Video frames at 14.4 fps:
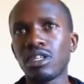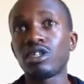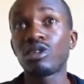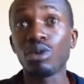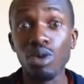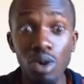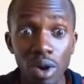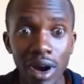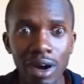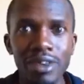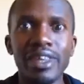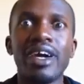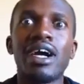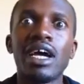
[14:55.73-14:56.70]
Mm. So go
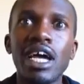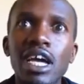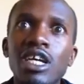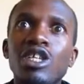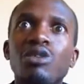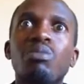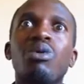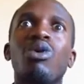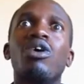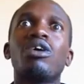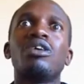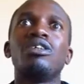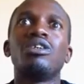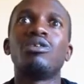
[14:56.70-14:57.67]
out there,
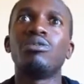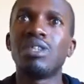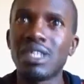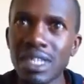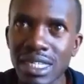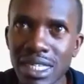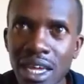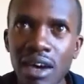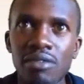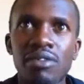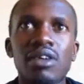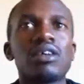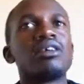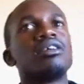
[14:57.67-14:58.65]
explore, you know,
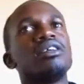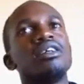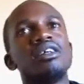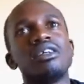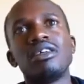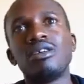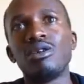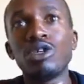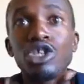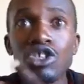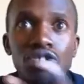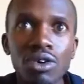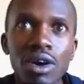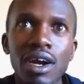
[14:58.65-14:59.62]
discover, you know,
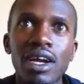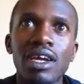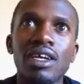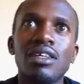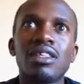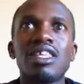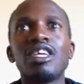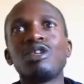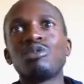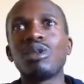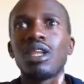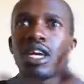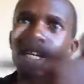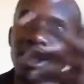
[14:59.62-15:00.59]
try. Things
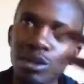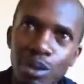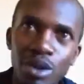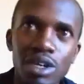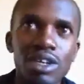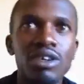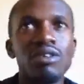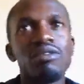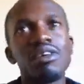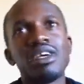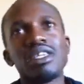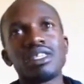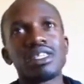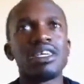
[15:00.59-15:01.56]
will explode in your
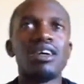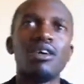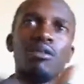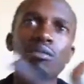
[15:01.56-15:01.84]
face,